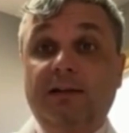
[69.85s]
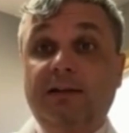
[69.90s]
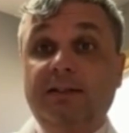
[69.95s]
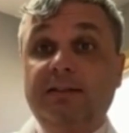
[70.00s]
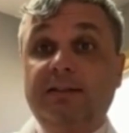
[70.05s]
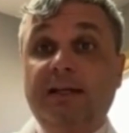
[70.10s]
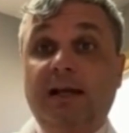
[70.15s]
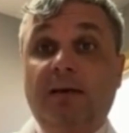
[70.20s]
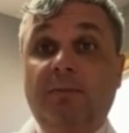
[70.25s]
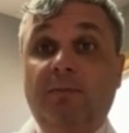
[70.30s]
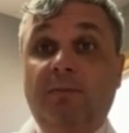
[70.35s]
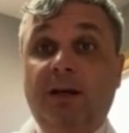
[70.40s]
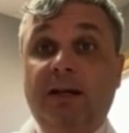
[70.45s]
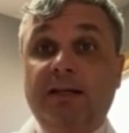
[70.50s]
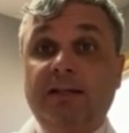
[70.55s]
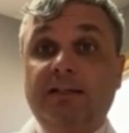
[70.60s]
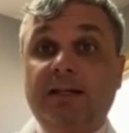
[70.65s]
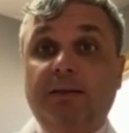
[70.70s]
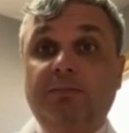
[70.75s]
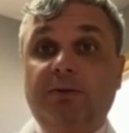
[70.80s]
these
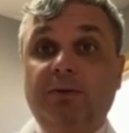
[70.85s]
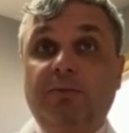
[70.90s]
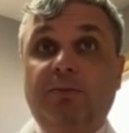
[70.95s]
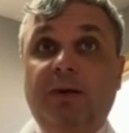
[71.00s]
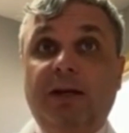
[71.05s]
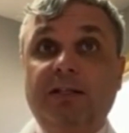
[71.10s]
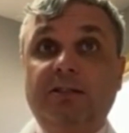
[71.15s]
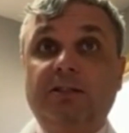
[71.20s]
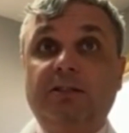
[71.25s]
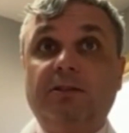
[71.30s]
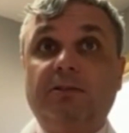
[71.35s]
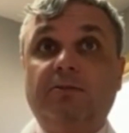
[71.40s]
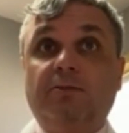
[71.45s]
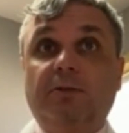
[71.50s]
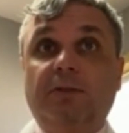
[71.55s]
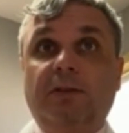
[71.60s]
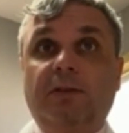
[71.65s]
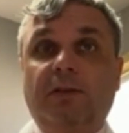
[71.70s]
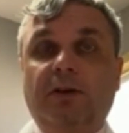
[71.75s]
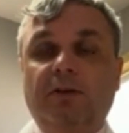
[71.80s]
diabetic type 2 patients
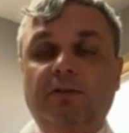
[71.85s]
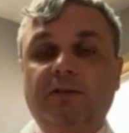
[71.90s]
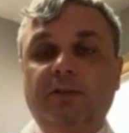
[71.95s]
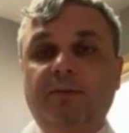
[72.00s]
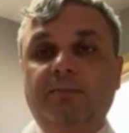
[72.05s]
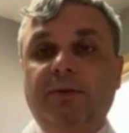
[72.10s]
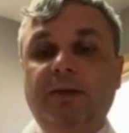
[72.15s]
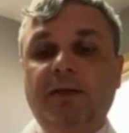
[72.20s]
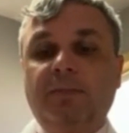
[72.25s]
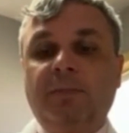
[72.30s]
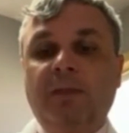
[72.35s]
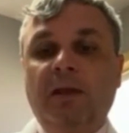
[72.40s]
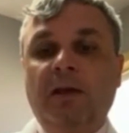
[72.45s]
with Ozempic,